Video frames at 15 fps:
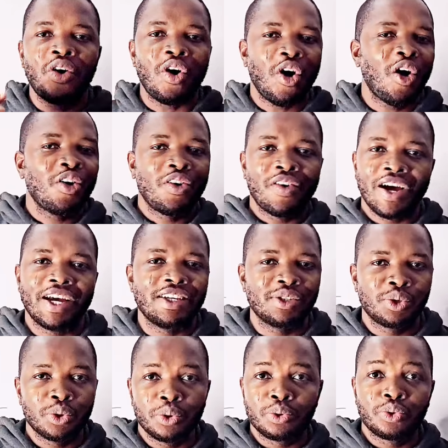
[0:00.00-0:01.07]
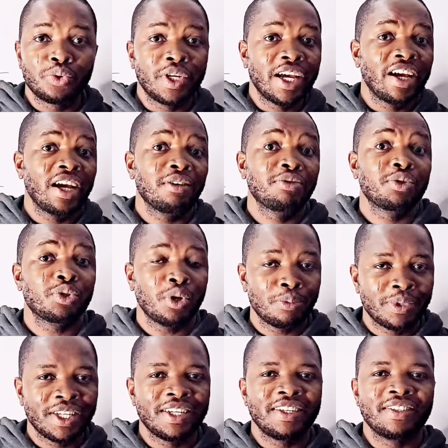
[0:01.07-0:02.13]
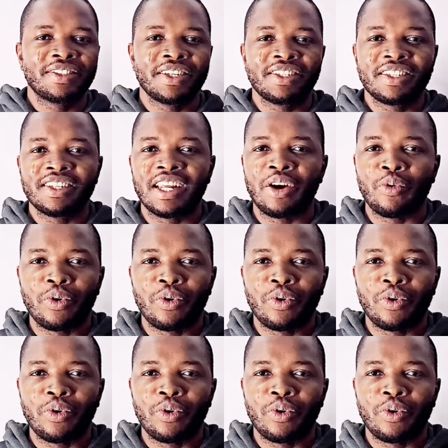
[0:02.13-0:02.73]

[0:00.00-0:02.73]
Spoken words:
All right, so today I have something interesting that I